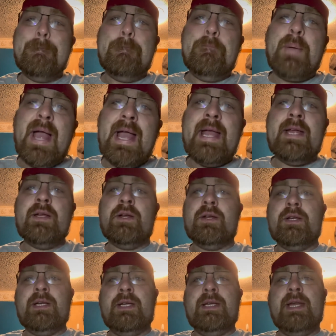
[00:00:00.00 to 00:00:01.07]
banger
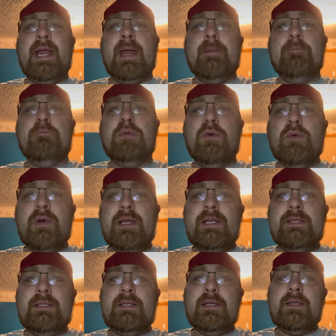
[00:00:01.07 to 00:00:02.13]
today,
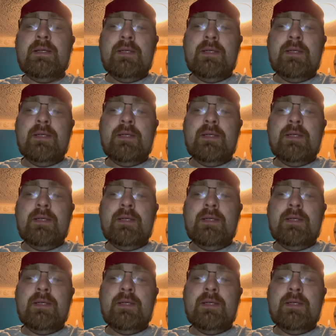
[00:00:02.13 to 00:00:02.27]
boys.